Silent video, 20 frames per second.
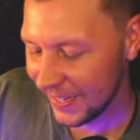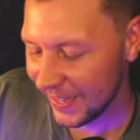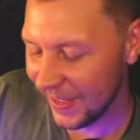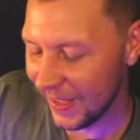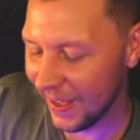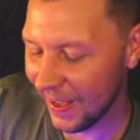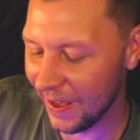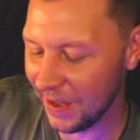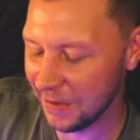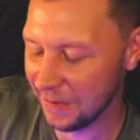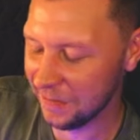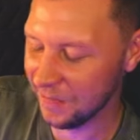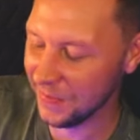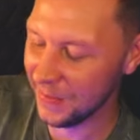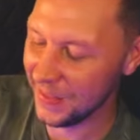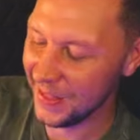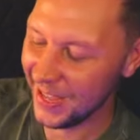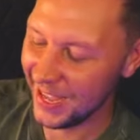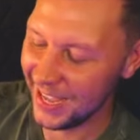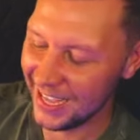Um
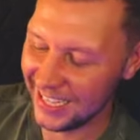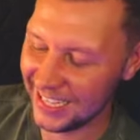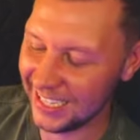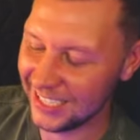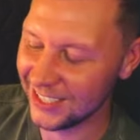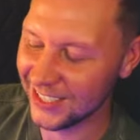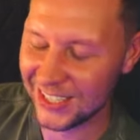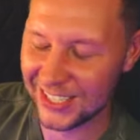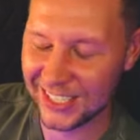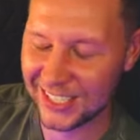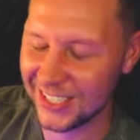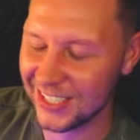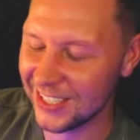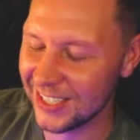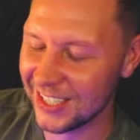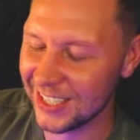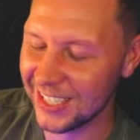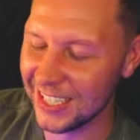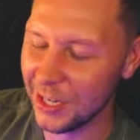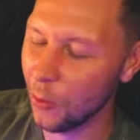it just
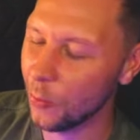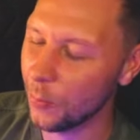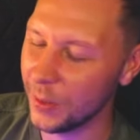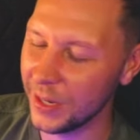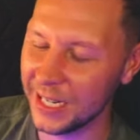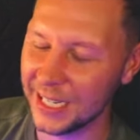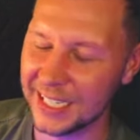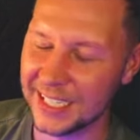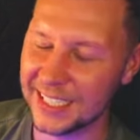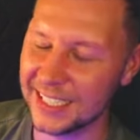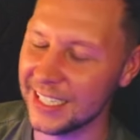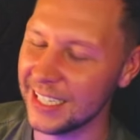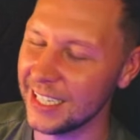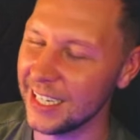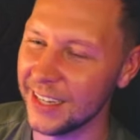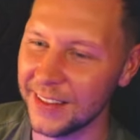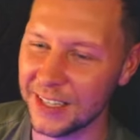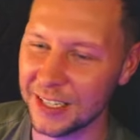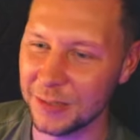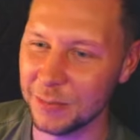just the opening scene
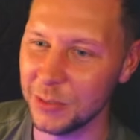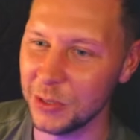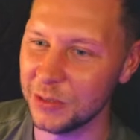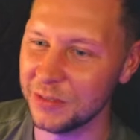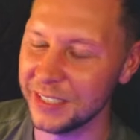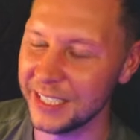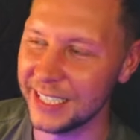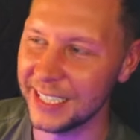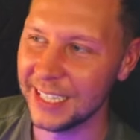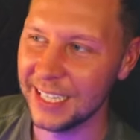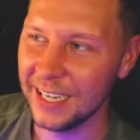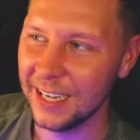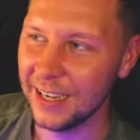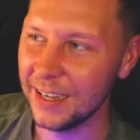in this movie,